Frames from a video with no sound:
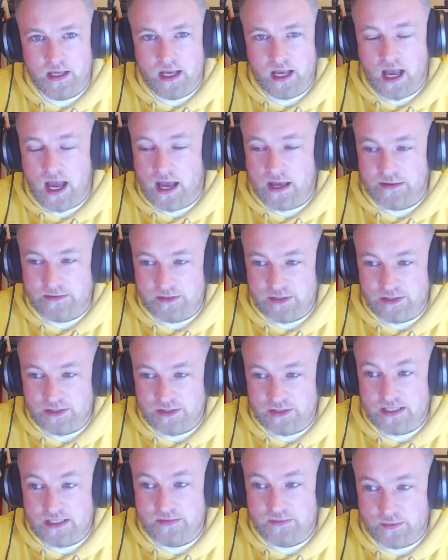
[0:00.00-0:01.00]
and
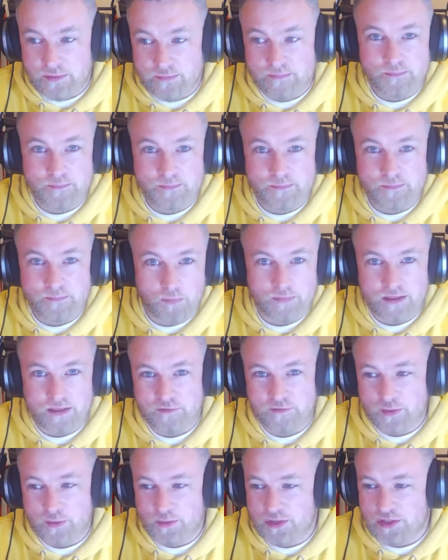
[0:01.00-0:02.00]
has even popped
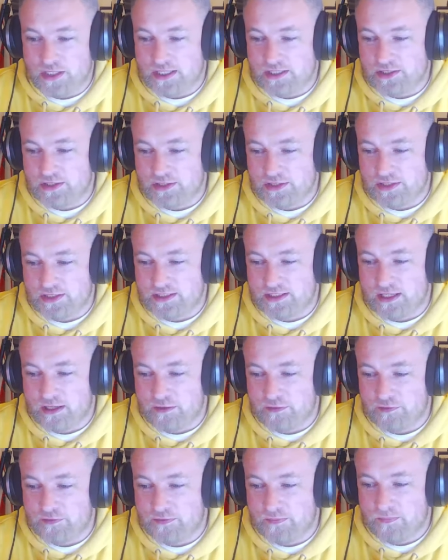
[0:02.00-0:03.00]
in a few suggestions
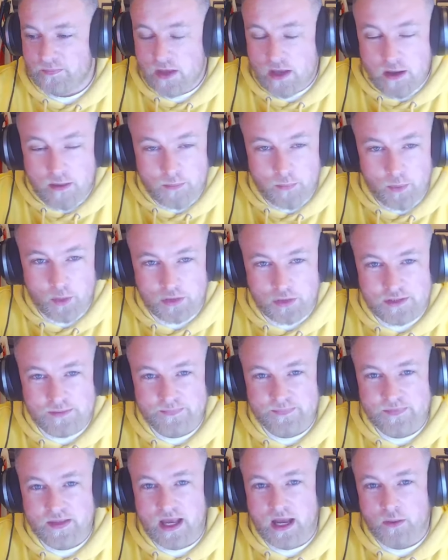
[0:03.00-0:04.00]
herself.
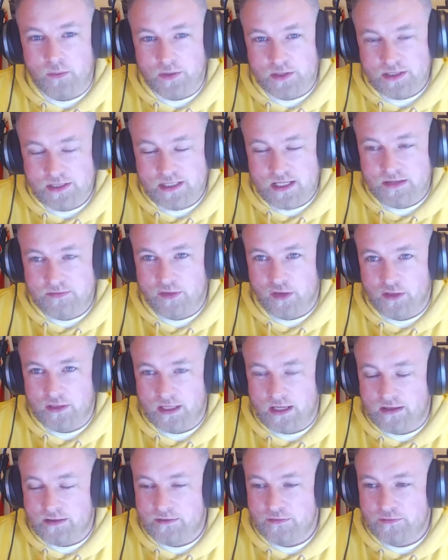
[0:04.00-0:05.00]
But I will save all
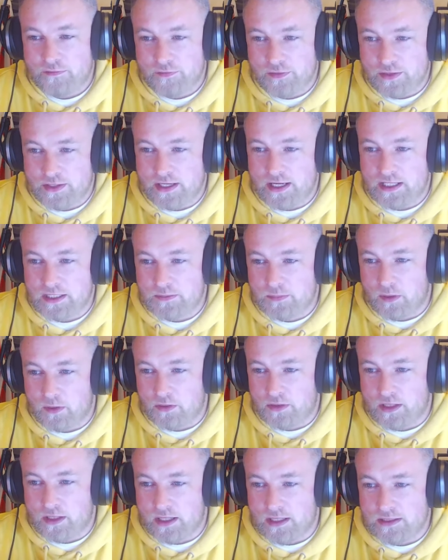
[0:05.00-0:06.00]
that for the next
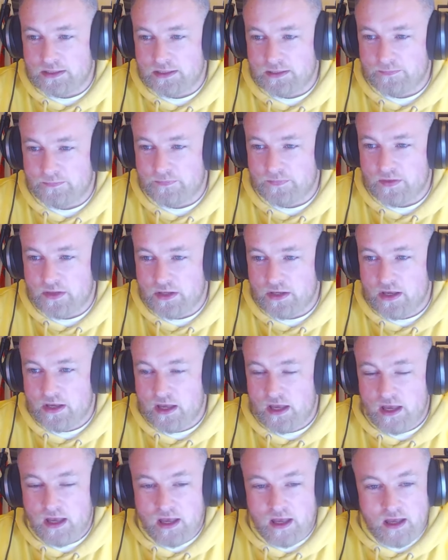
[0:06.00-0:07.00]
podcast.
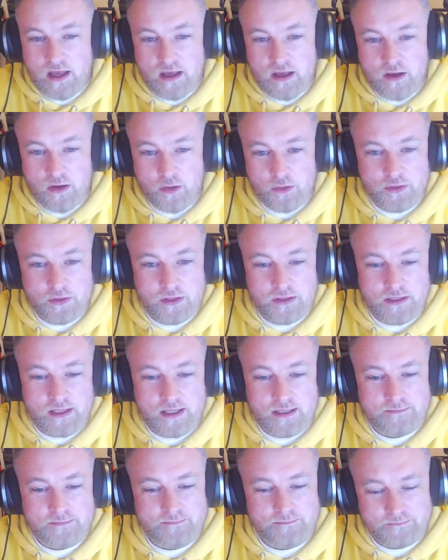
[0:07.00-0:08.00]
Other than
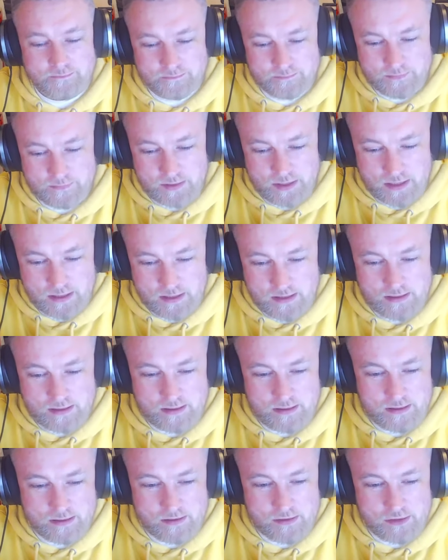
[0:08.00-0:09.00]
that,
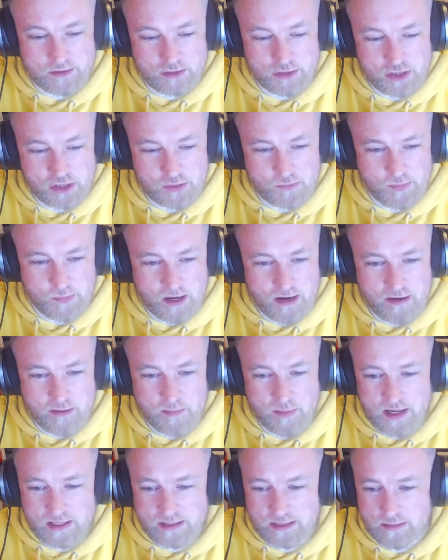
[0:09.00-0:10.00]
just bear in
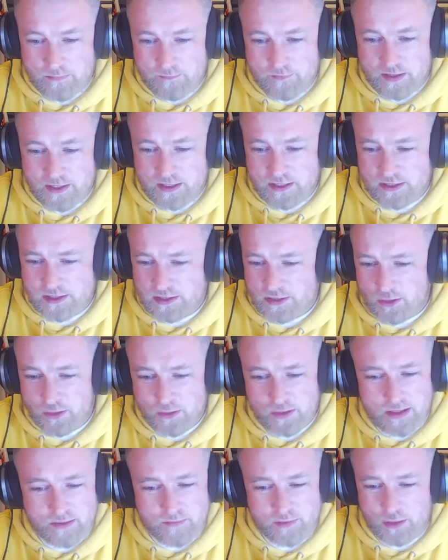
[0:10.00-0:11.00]
mind them figures. Go and
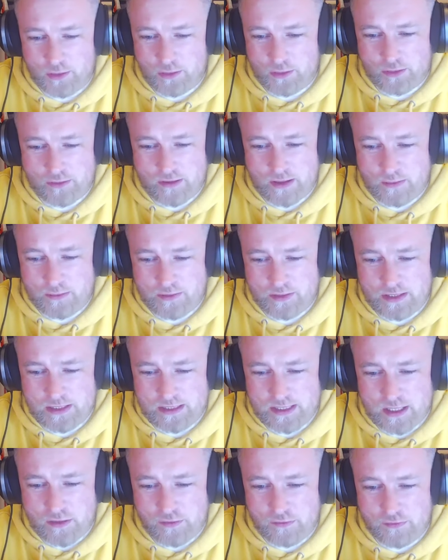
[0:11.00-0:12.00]
have a look around
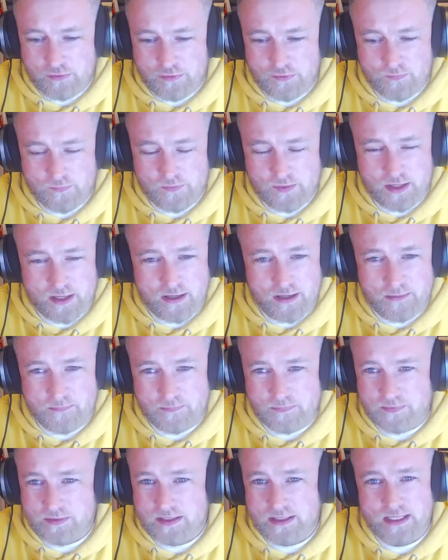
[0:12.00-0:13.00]
yourself.
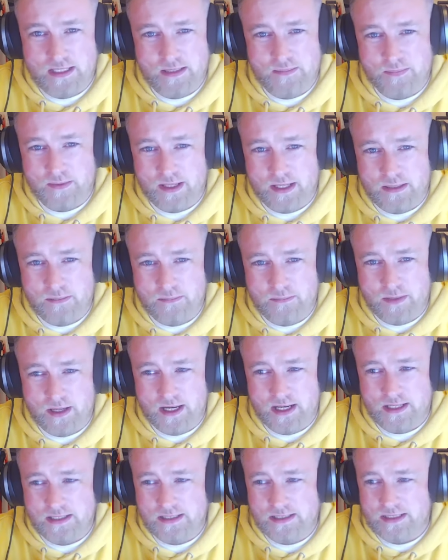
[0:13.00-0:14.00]
Keep that in
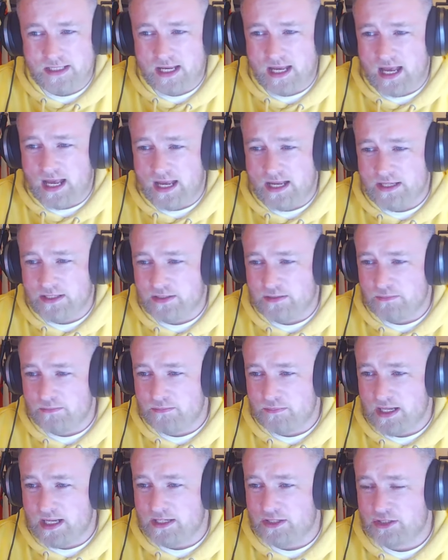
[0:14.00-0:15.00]
mind and
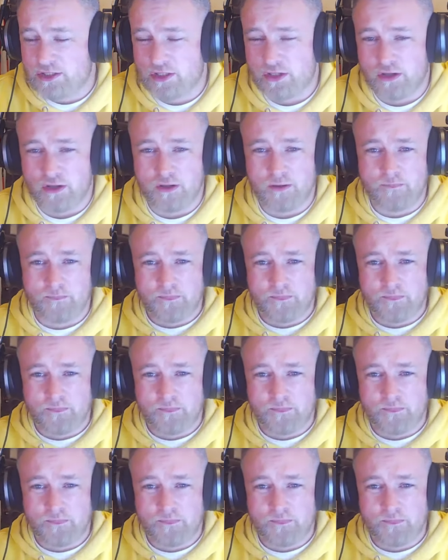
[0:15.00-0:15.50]
make sure,